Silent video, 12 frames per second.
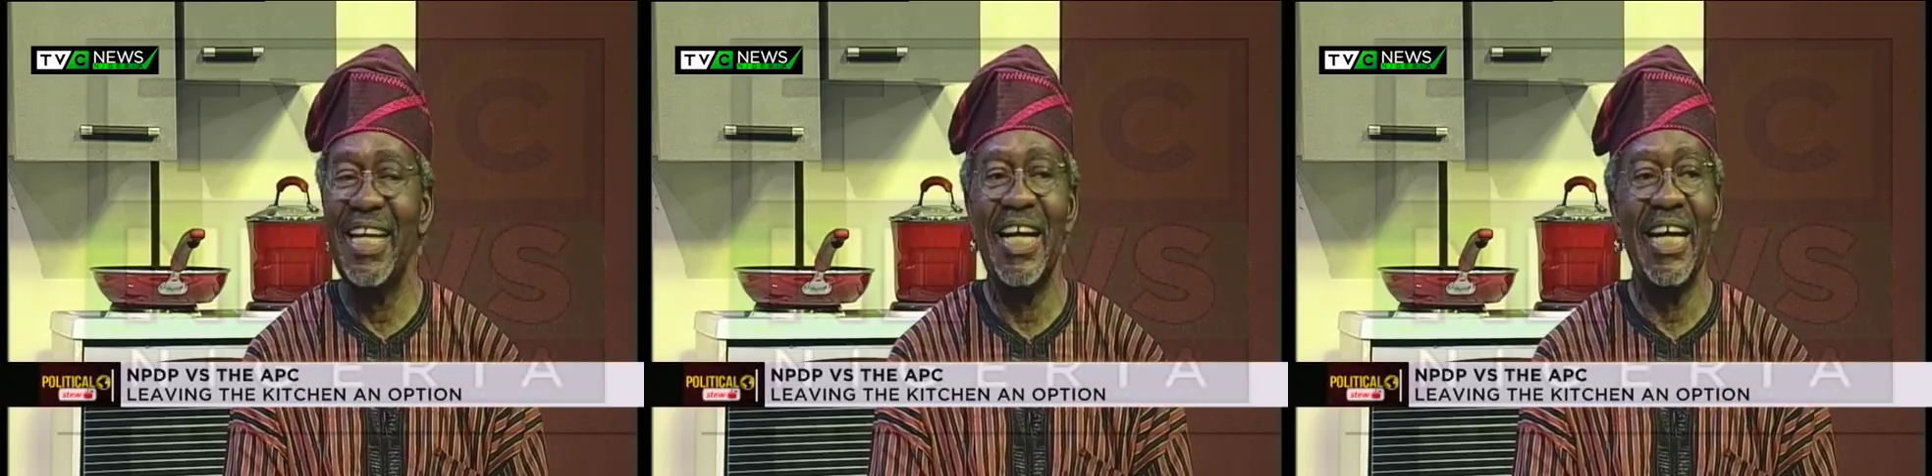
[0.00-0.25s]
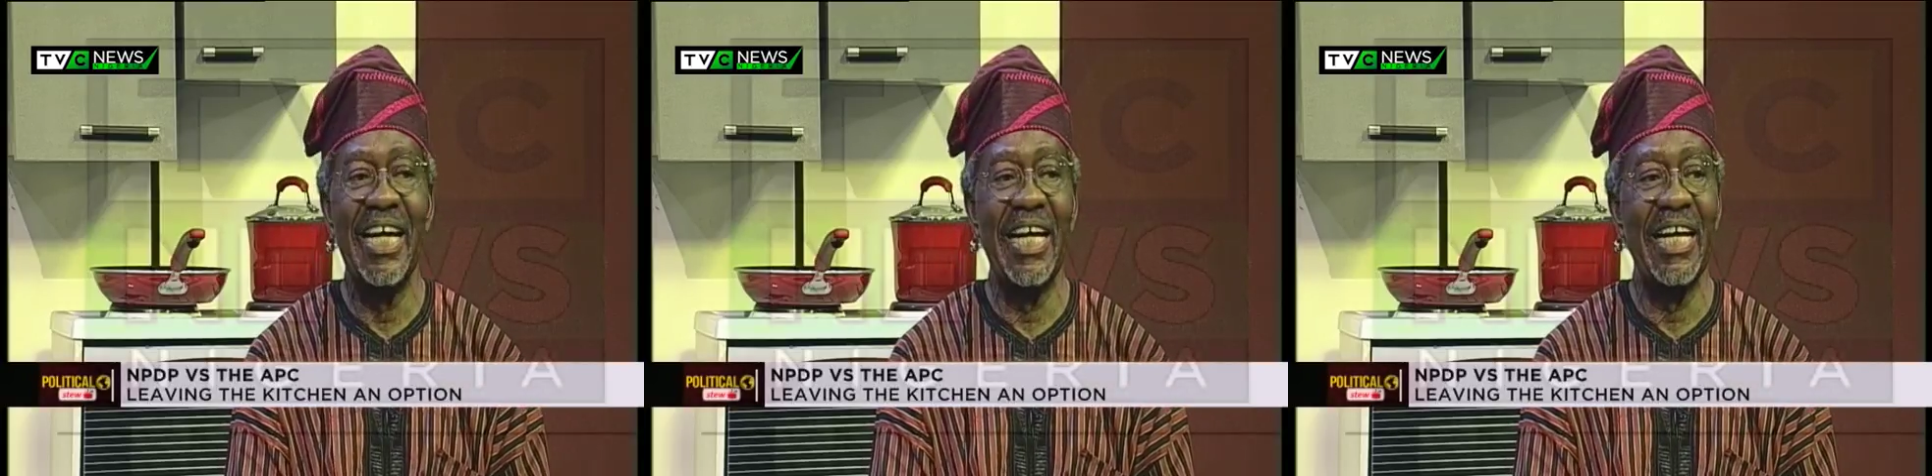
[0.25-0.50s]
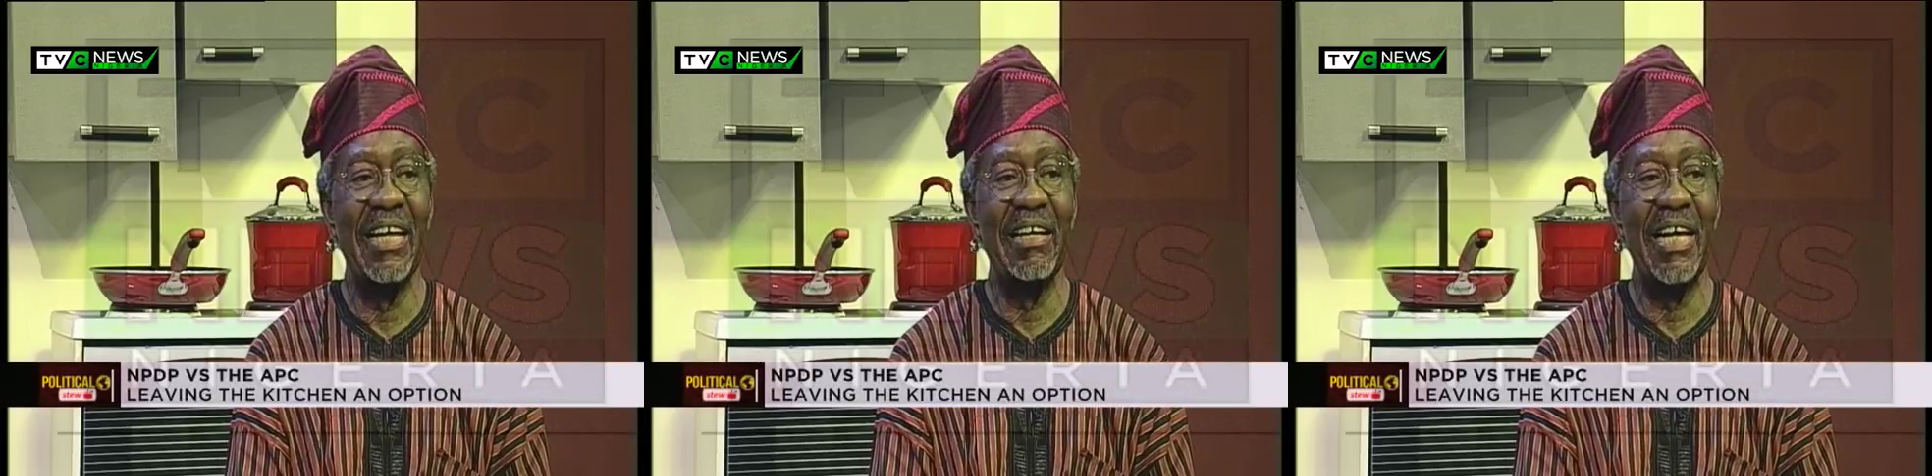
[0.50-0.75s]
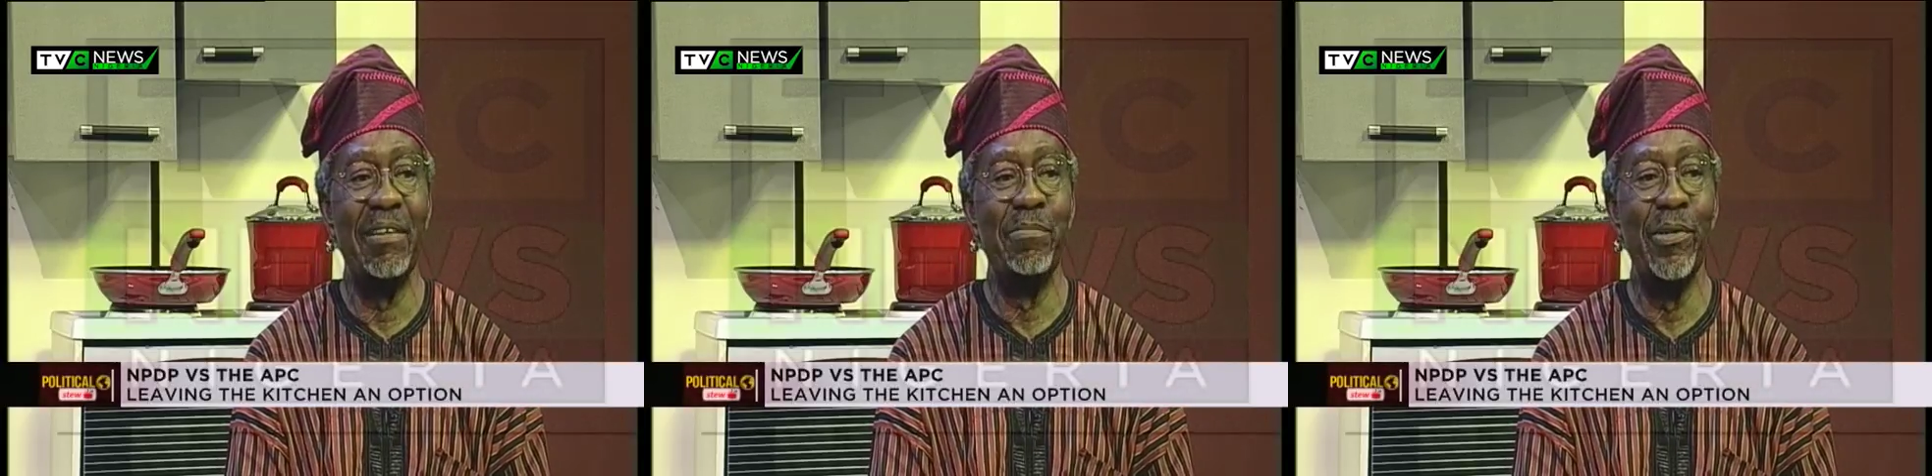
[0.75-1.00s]

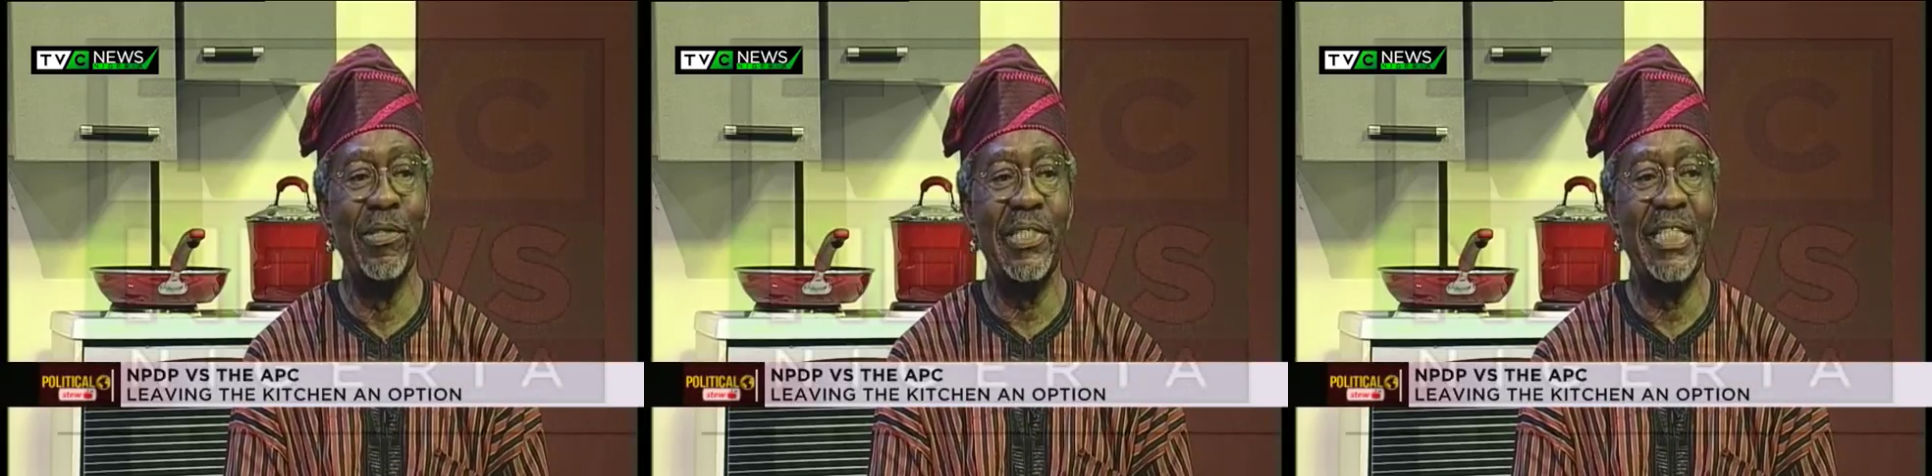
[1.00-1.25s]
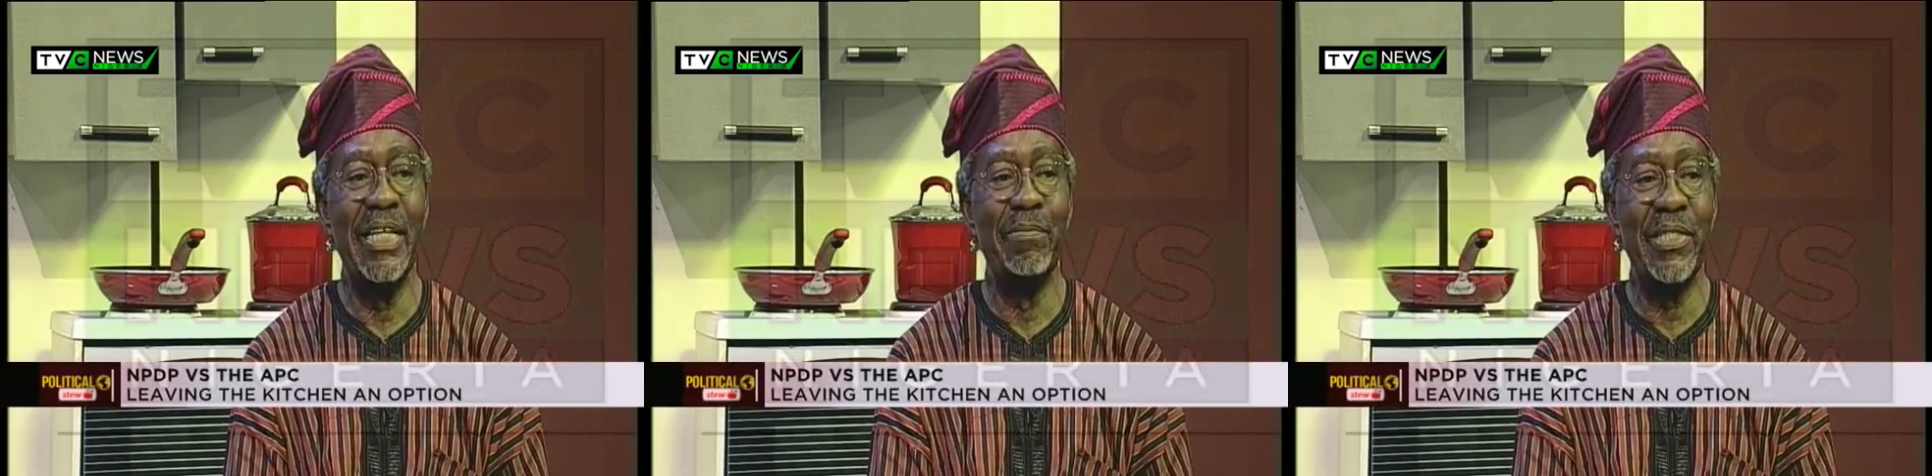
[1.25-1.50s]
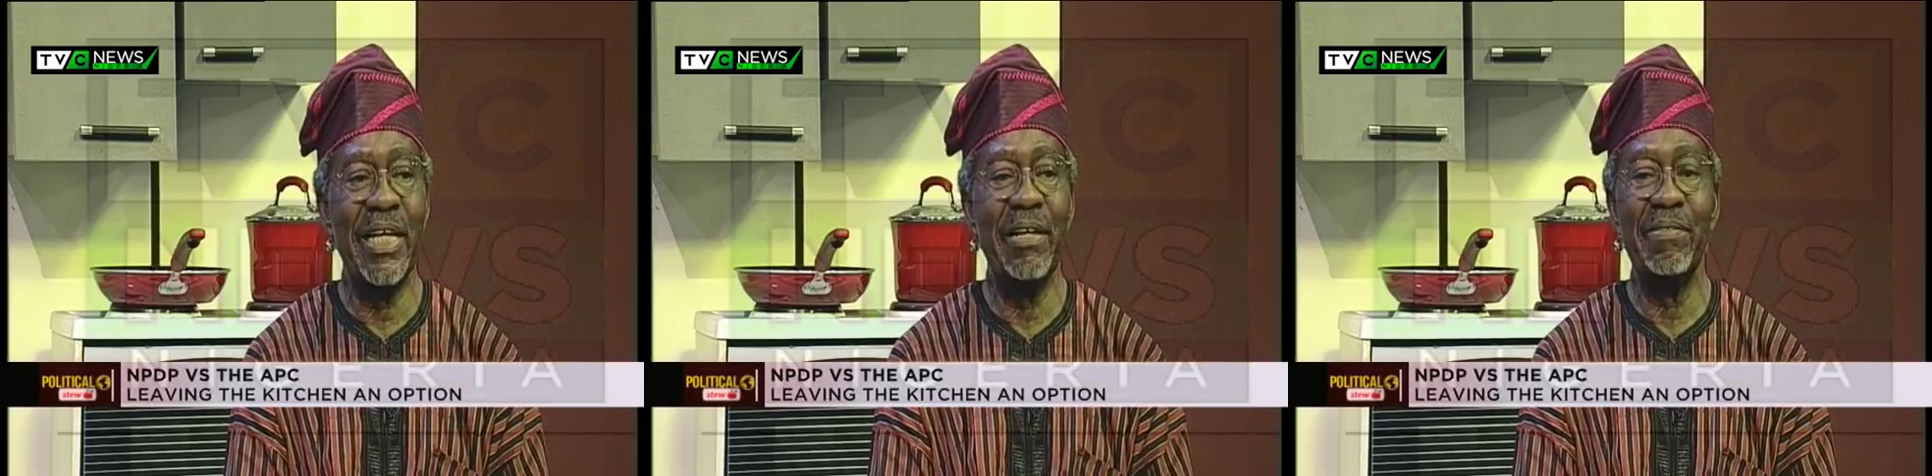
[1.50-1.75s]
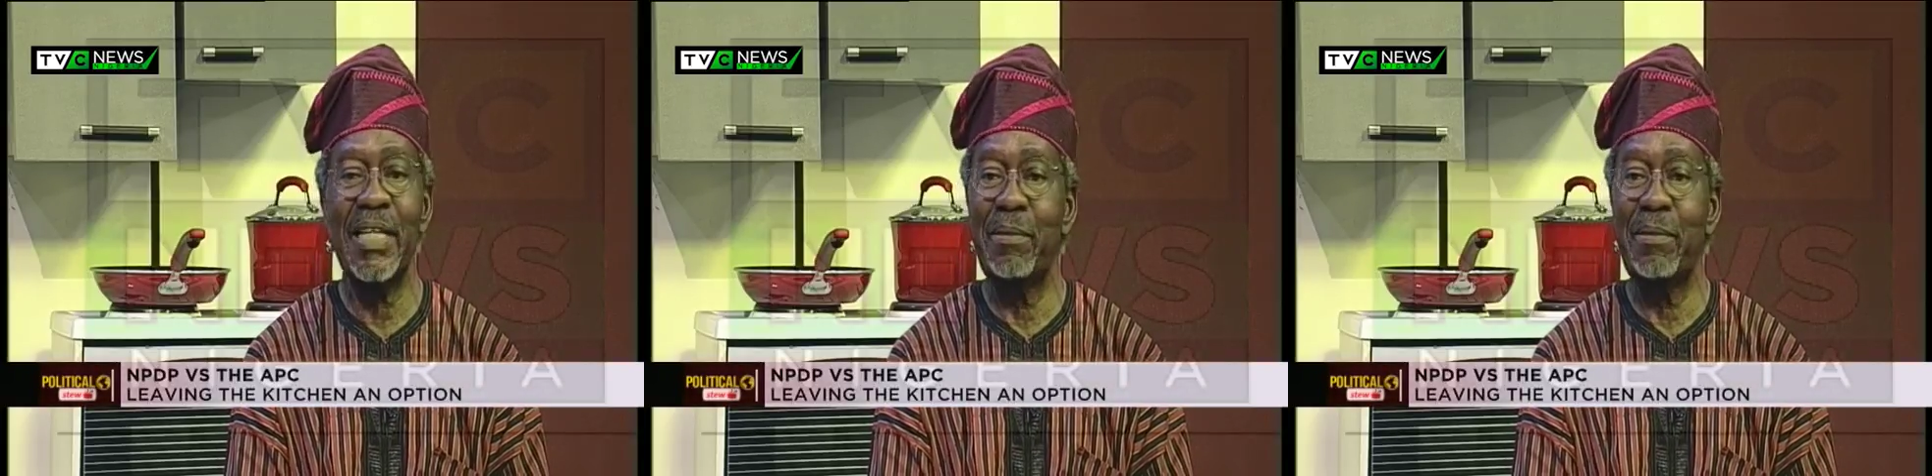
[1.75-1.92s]
amongst themselves.